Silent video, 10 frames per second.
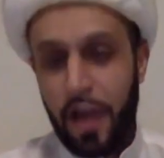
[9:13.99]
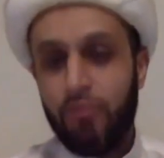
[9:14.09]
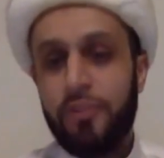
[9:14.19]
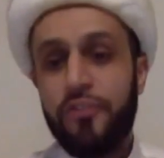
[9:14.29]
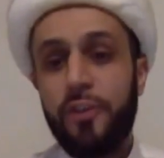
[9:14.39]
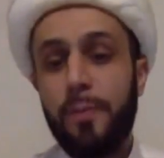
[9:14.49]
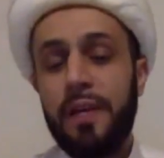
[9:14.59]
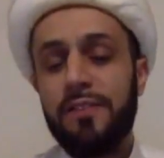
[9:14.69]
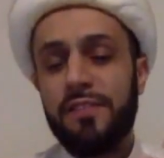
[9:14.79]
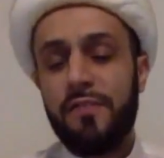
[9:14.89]
They are
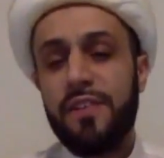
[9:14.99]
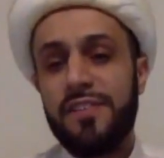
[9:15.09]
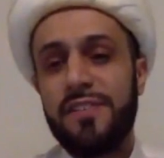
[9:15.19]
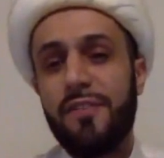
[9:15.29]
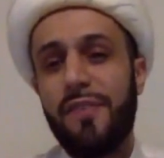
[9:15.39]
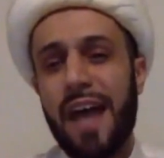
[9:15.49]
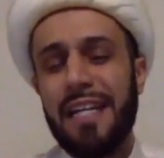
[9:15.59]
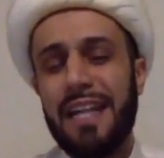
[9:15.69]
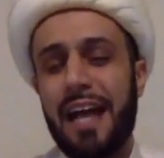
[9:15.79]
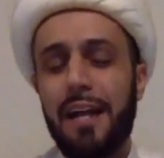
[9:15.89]
recipients of this
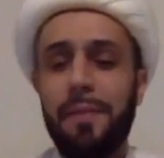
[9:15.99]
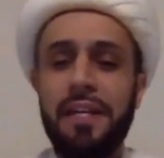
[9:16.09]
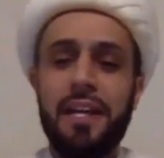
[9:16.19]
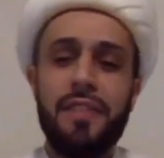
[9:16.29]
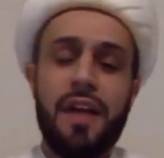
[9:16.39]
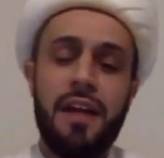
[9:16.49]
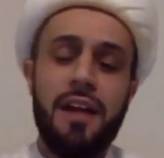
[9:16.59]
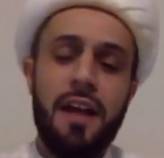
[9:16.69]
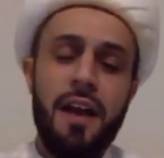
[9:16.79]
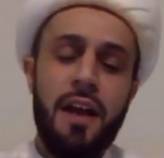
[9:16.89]
divine la'na, meaning
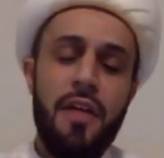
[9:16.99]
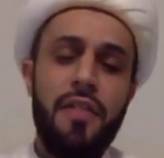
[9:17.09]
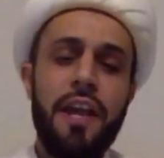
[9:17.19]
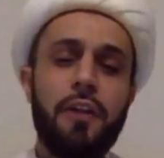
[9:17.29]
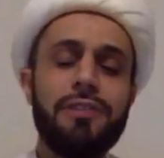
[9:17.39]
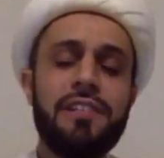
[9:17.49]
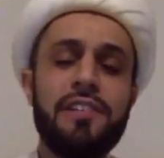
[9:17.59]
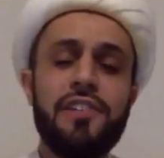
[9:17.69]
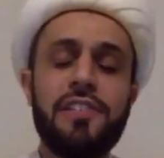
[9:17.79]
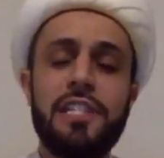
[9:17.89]
that they are
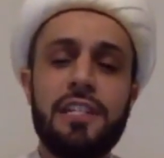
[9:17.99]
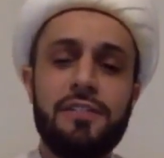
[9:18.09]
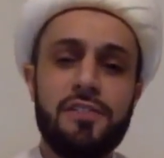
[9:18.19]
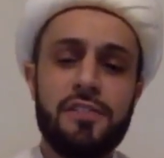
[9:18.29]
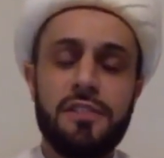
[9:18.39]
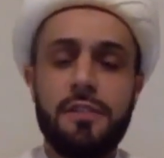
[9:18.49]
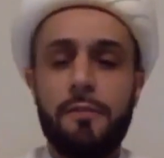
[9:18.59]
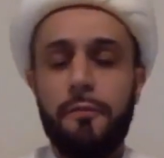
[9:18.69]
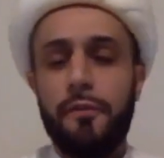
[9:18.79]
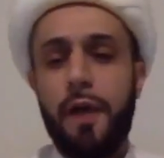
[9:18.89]
distanced
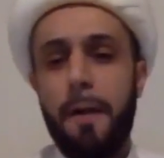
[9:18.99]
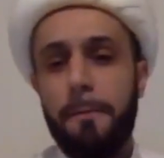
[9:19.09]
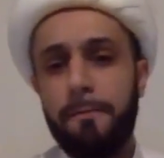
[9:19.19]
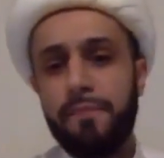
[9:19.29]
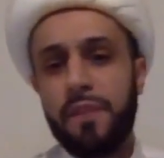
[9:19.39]
from